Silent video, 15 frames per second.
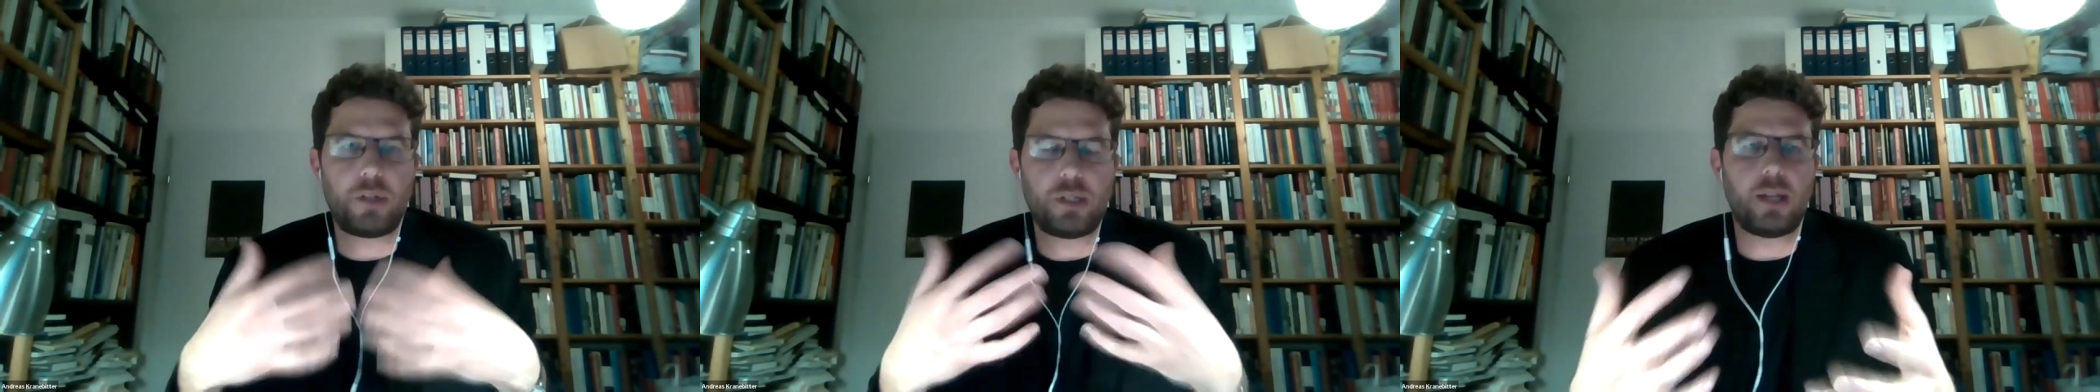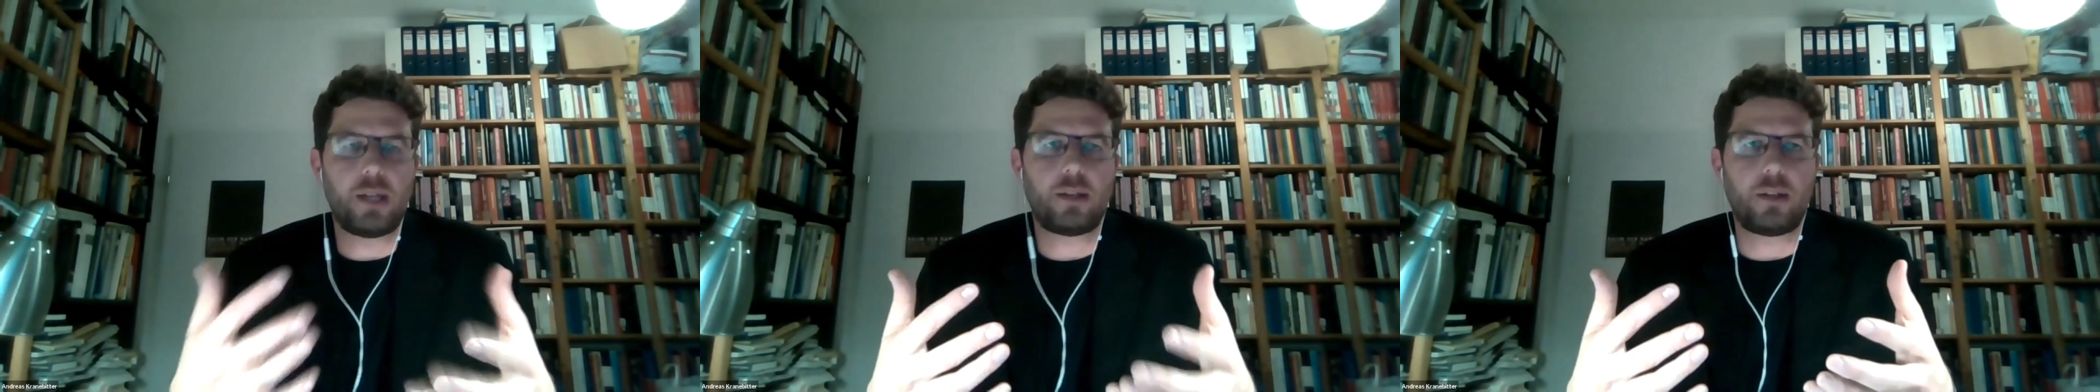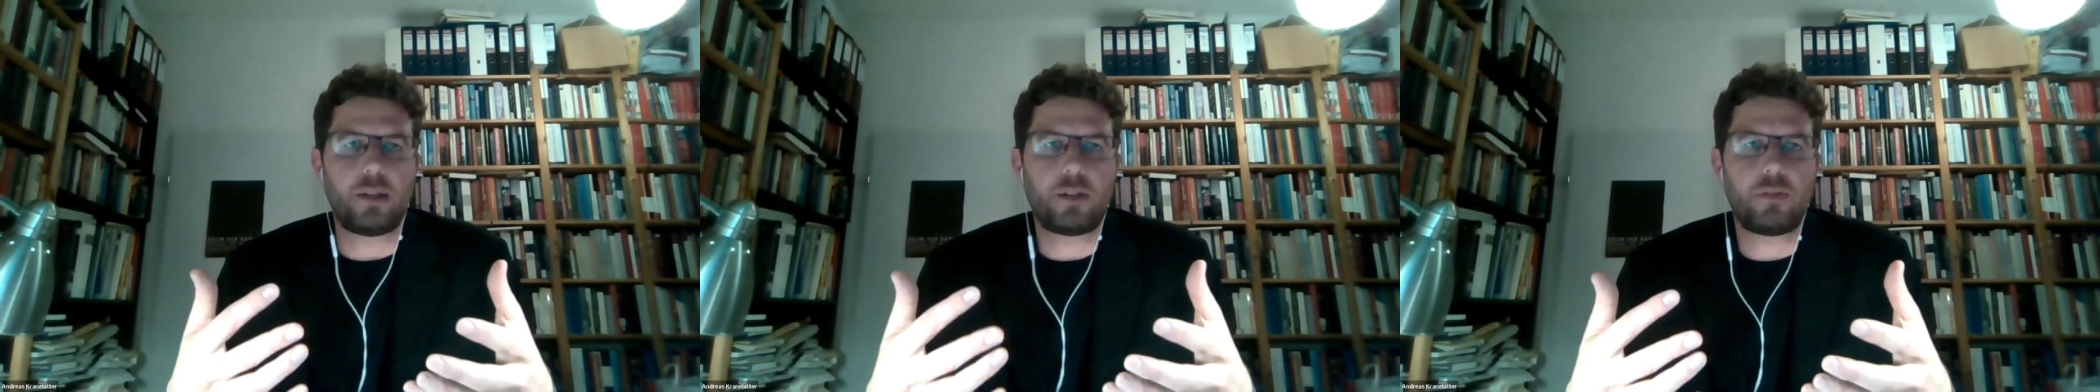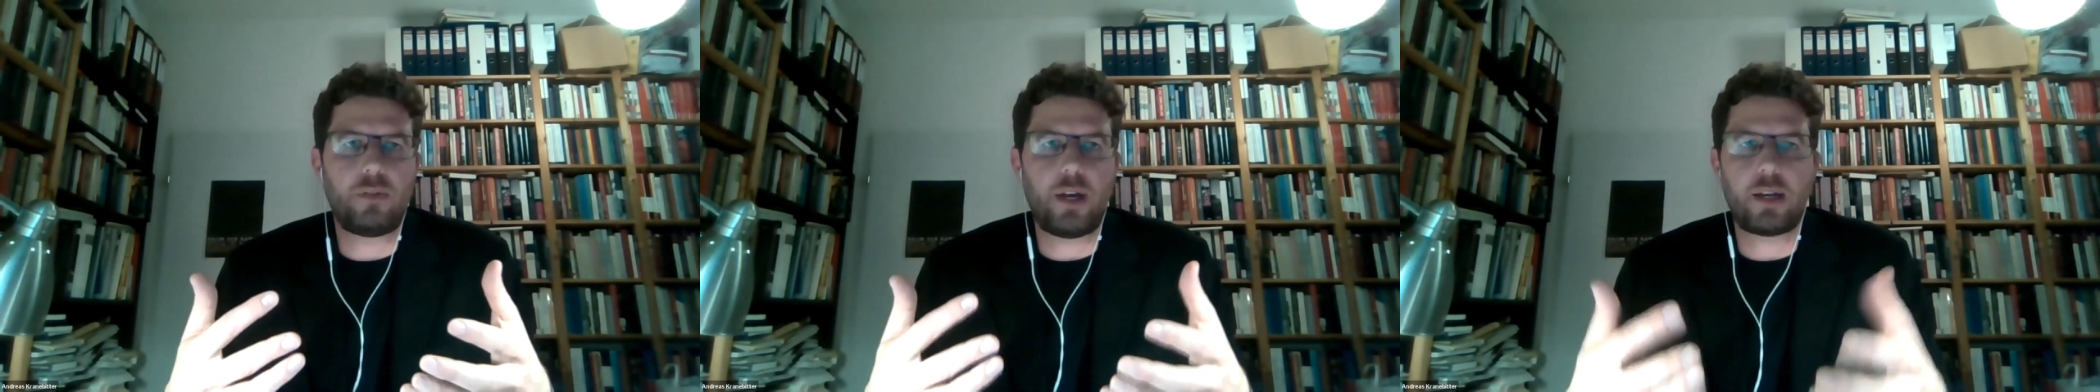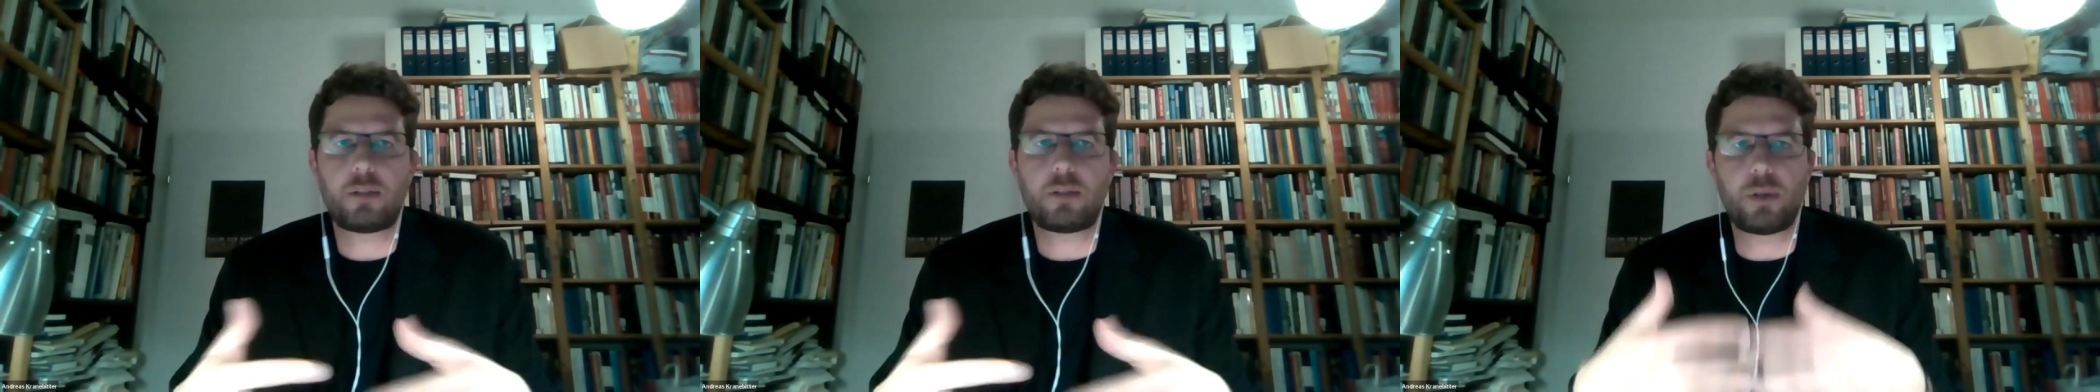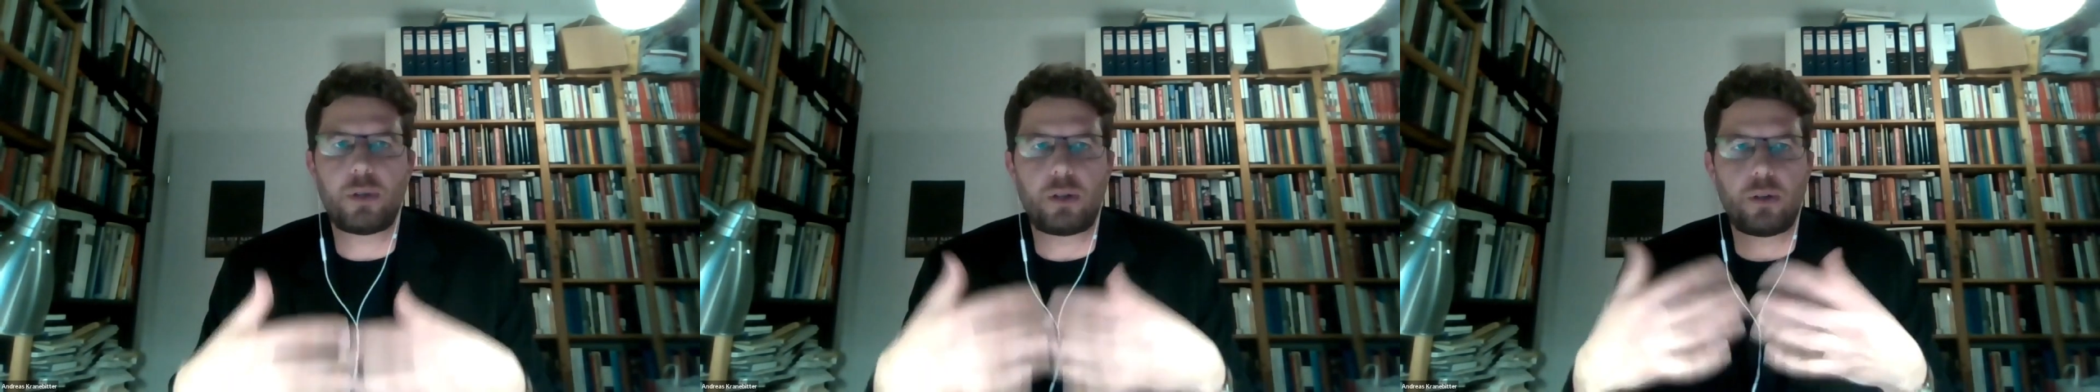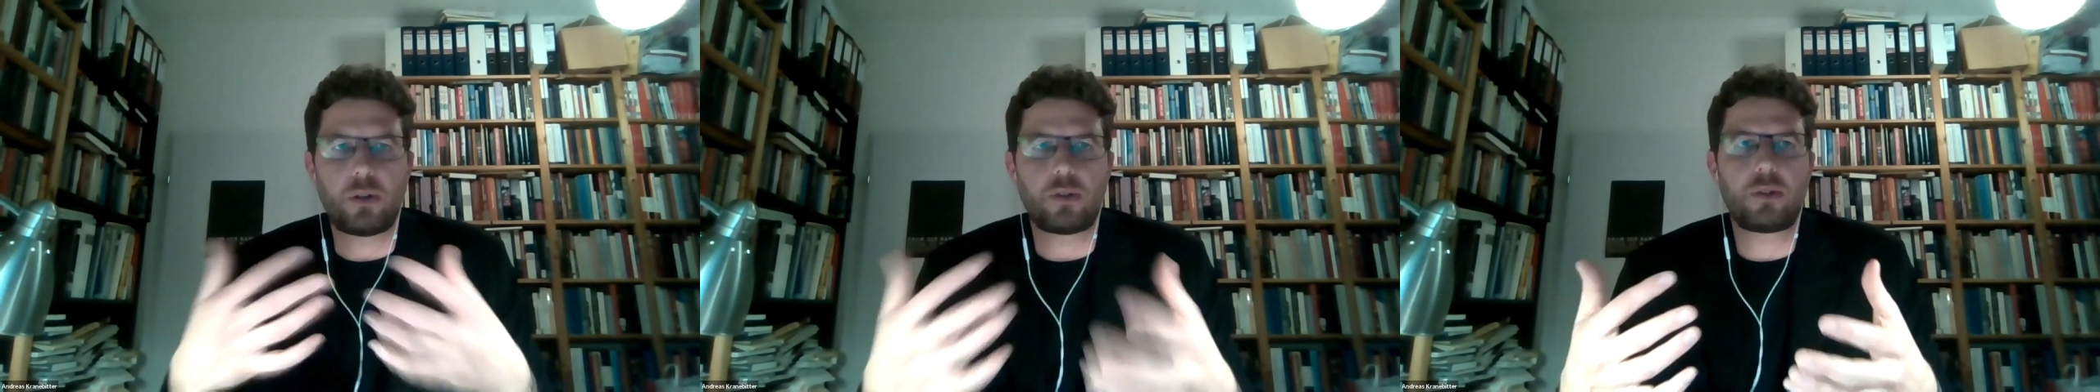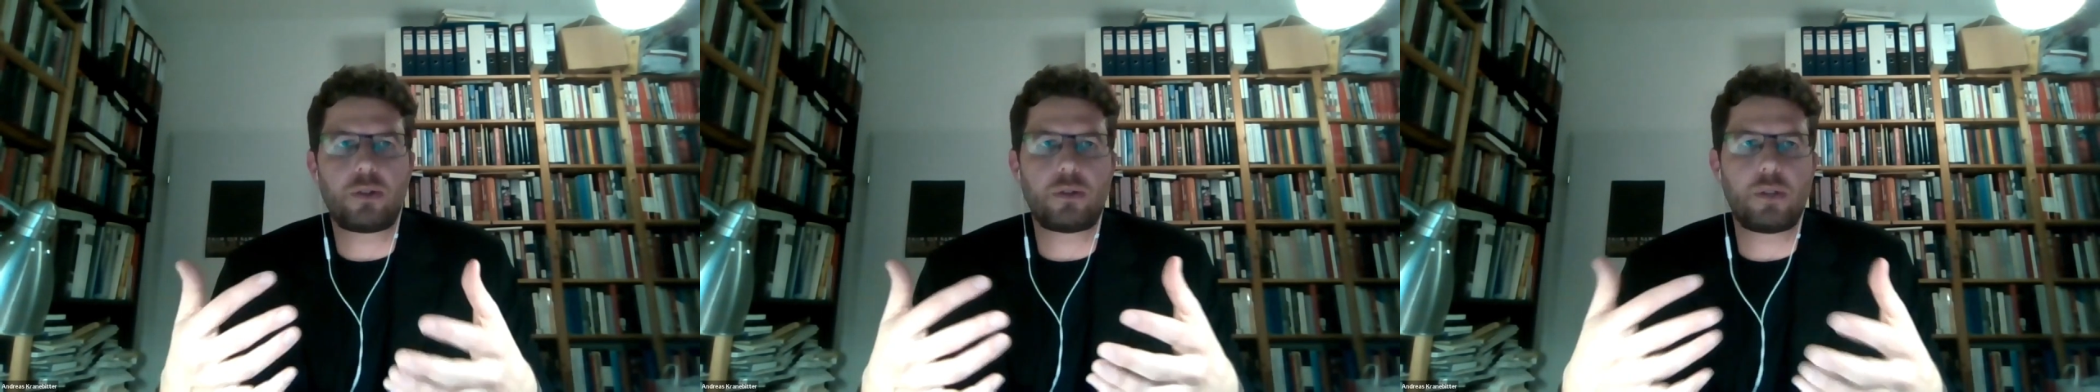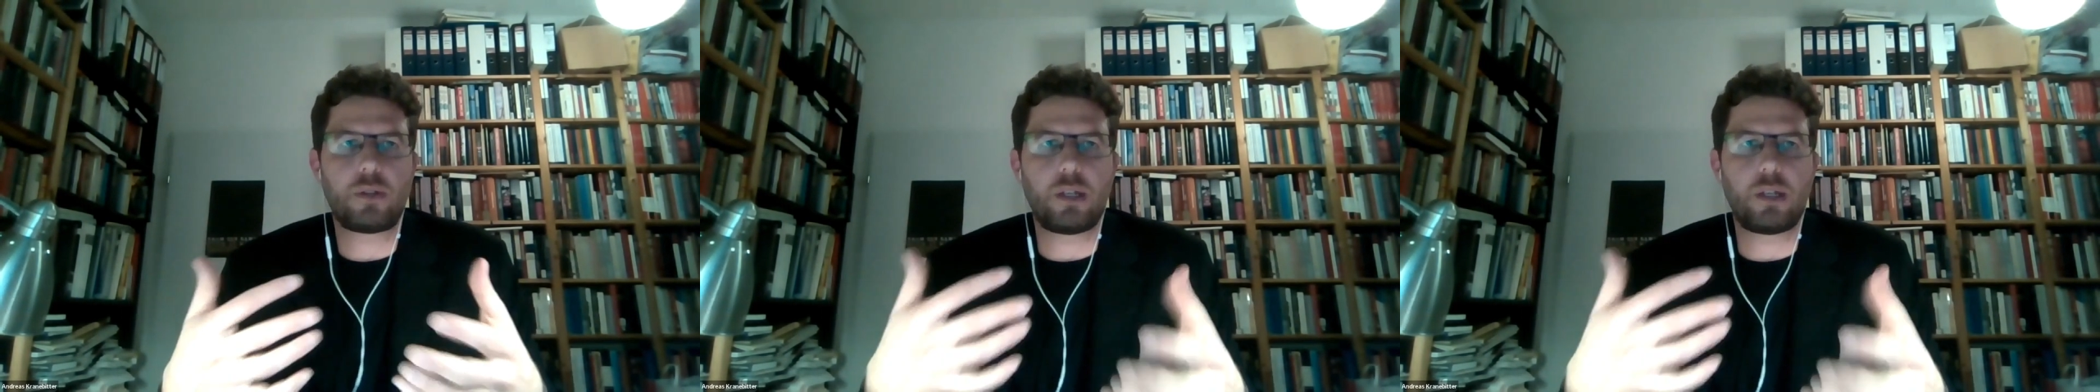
presented as facts because